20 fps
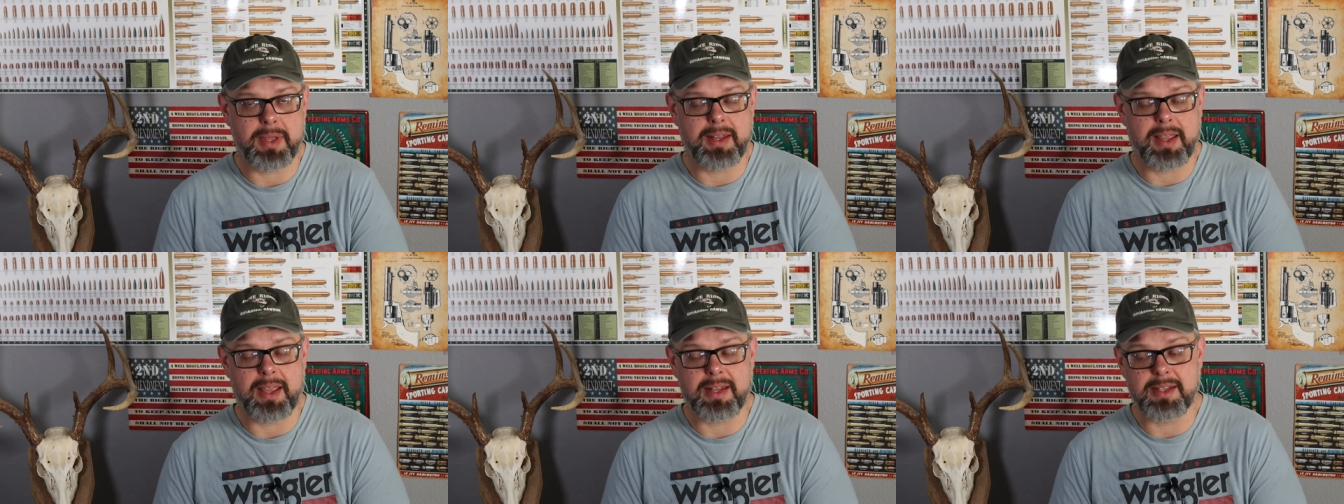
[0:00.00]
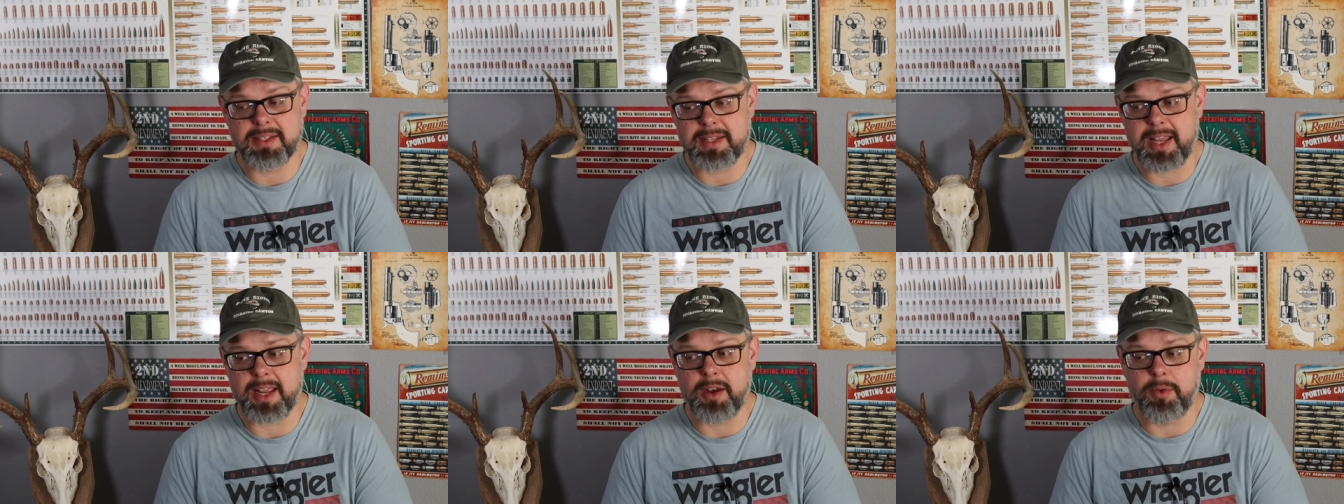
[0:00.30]
been,
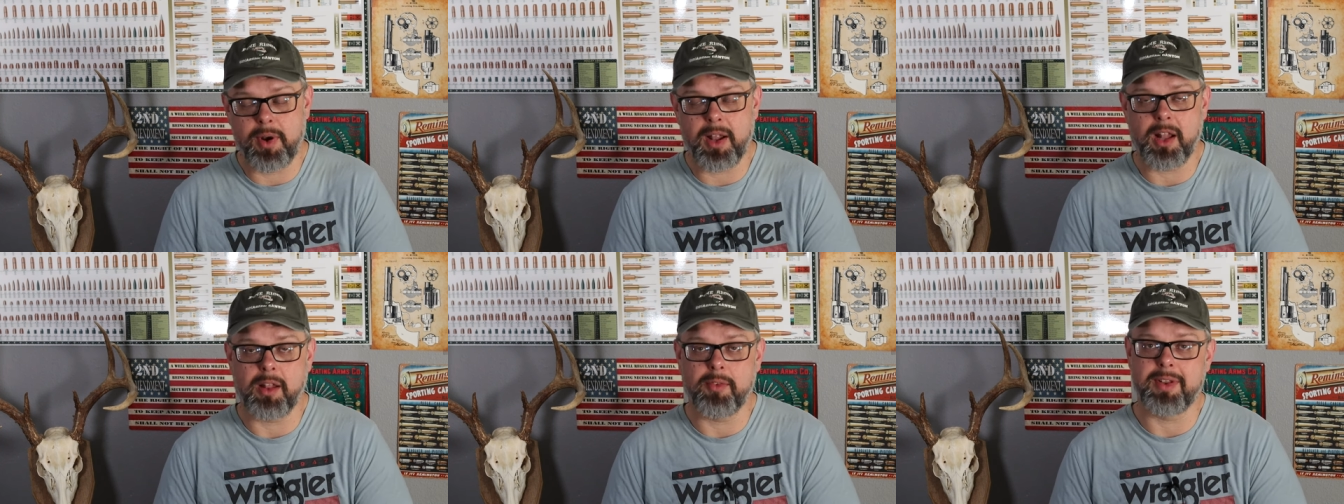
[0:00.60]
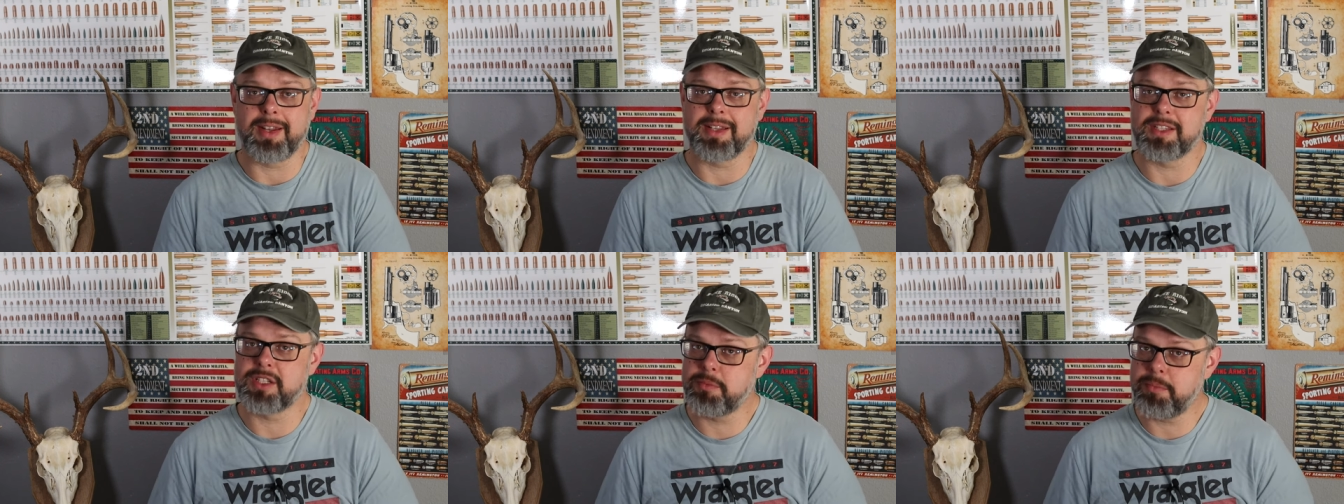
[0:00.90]
and stayed
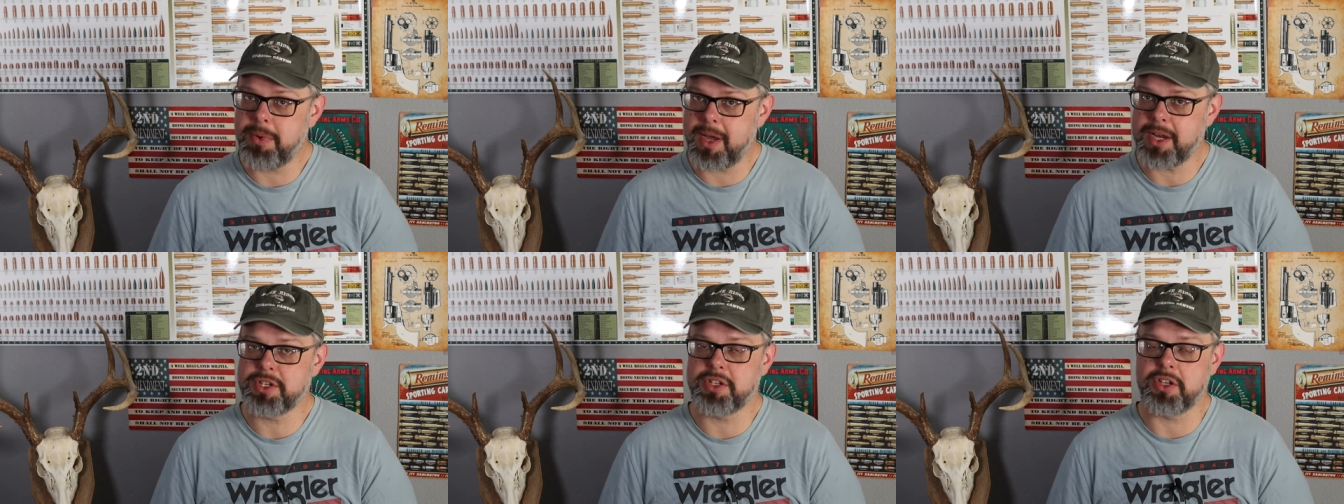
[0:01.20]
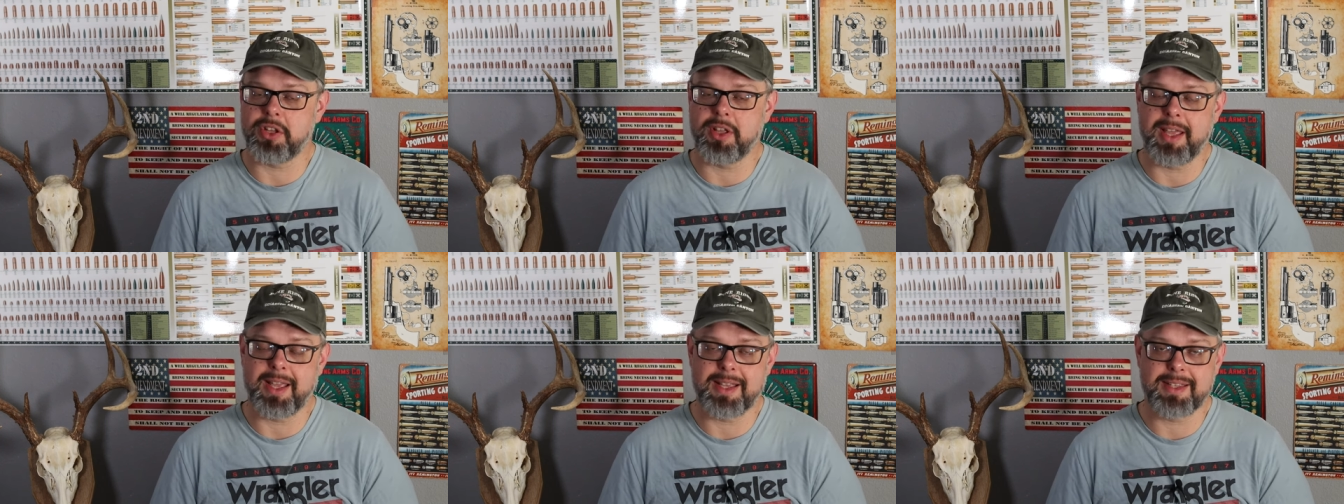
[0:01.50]
relevant,
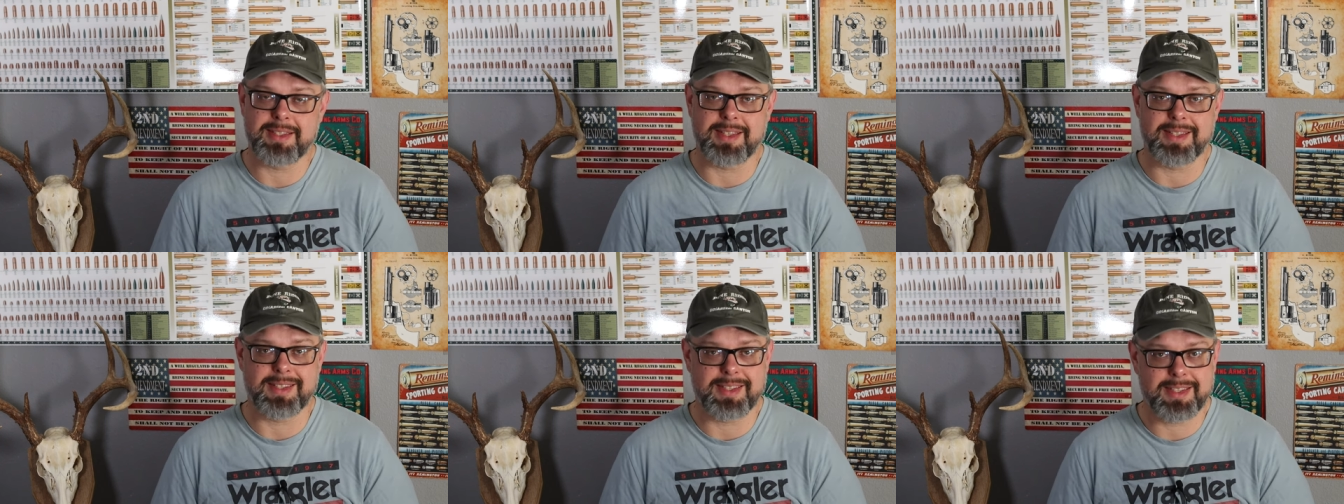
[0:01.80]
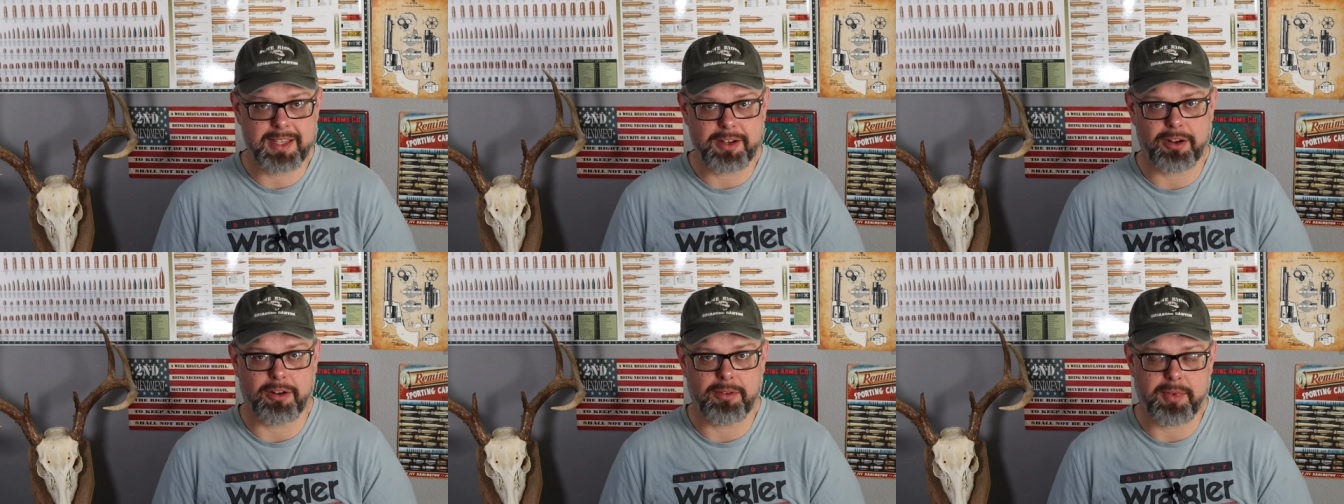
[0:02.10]
especially as a
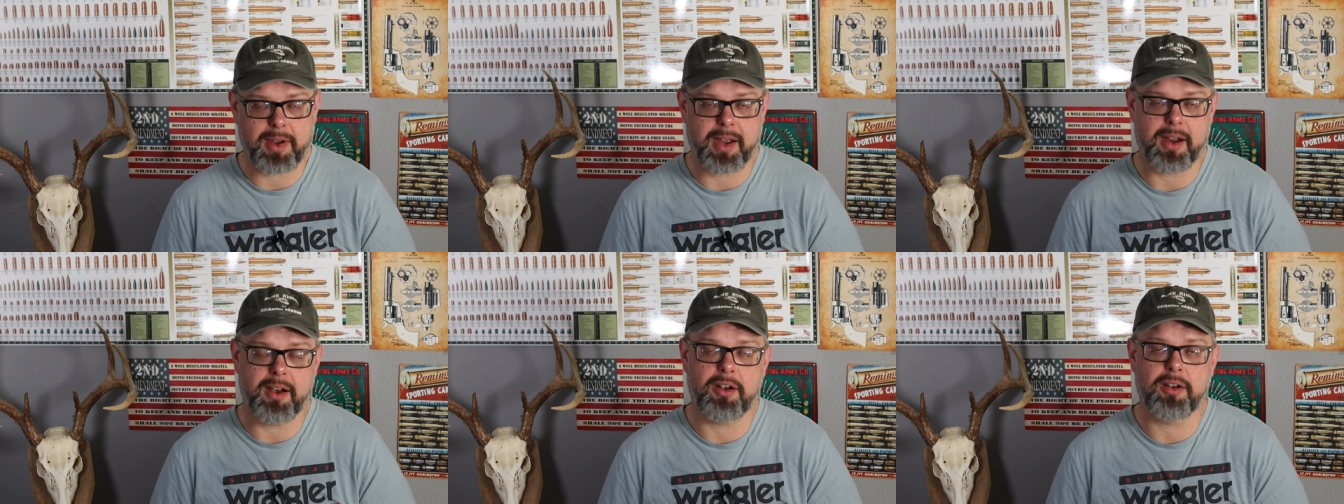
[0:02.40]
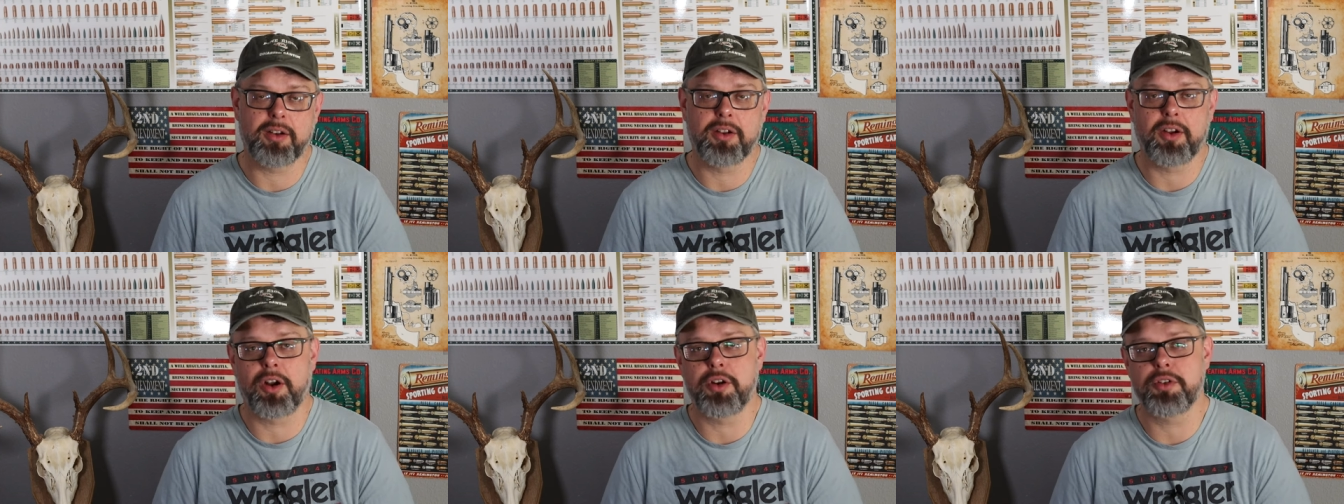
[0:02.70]

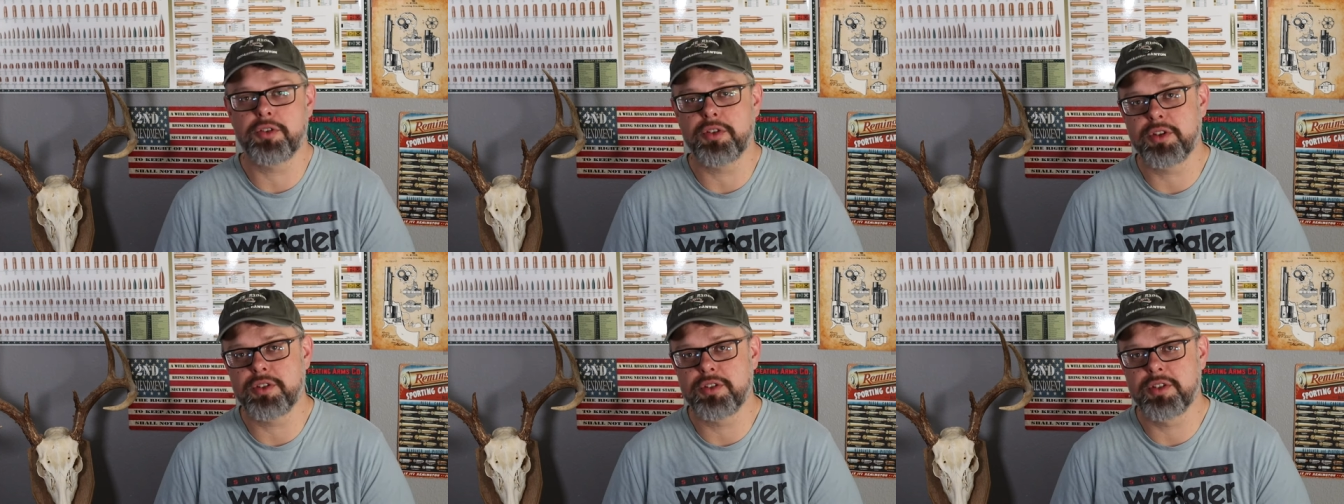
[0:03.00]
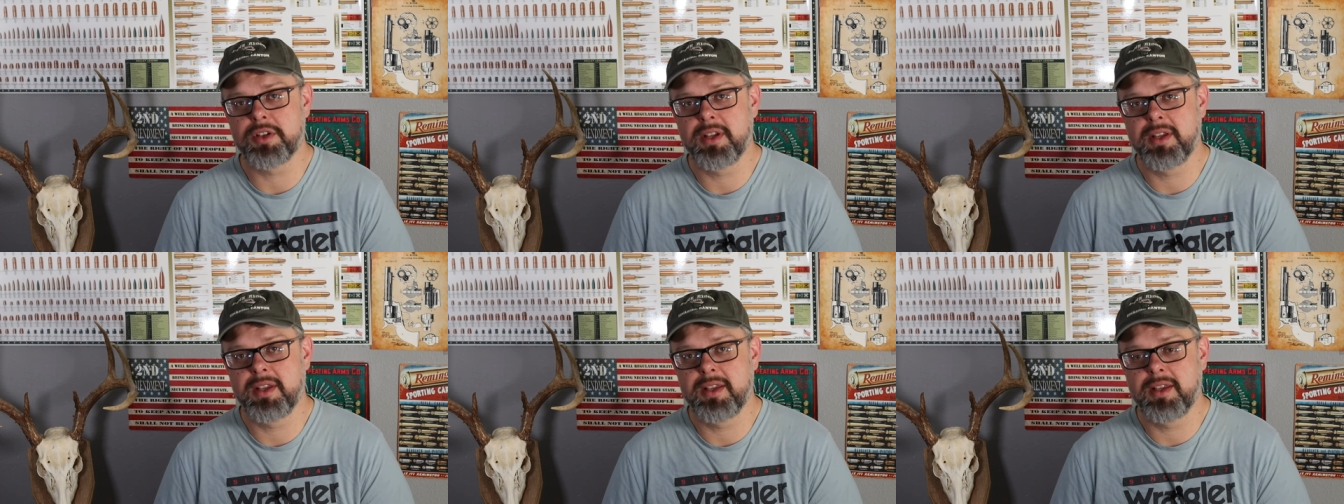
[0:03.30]
centerfire
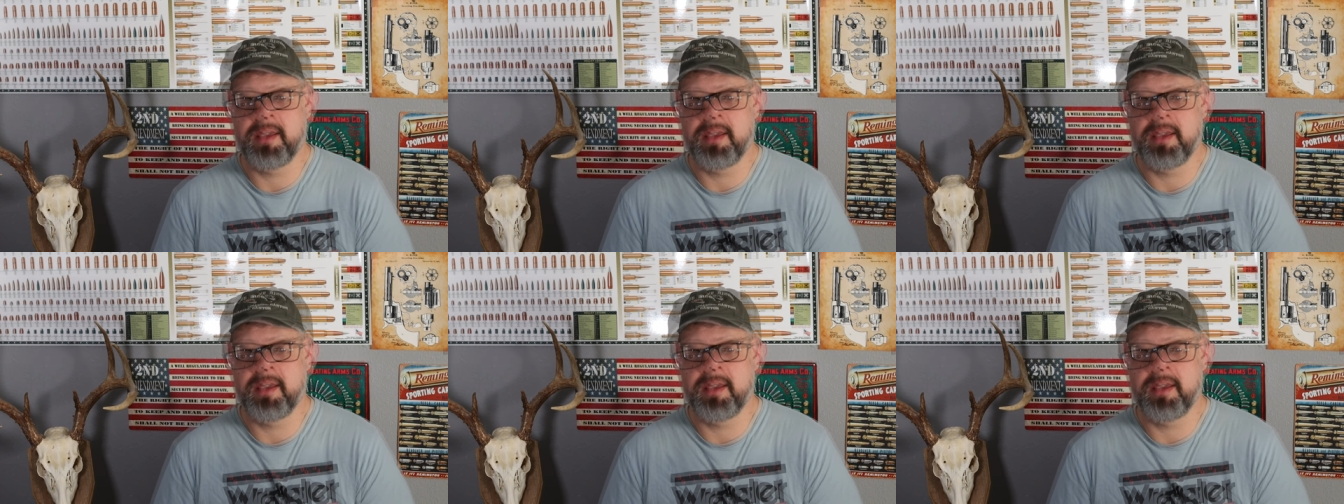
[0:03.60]
cartridge.